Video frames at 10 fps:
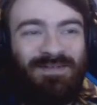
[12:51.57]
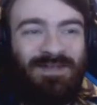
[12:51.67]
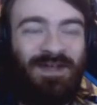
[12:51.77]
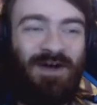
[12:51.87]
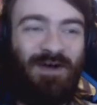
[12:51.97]

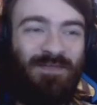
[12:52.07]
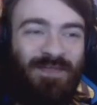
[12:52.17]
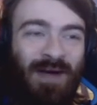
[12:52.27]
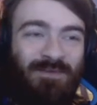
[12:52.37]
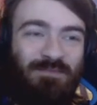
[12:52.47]
You know,
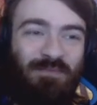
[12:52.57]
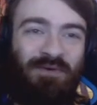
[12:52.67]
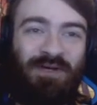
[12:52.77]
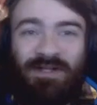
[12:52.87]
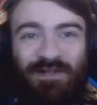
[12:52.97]
that was
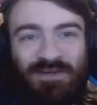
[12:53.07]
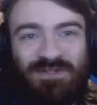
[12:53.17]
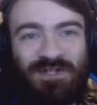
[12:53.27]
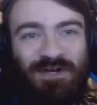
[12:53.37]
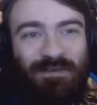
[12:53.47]
pretty
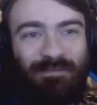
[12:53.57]
close, though.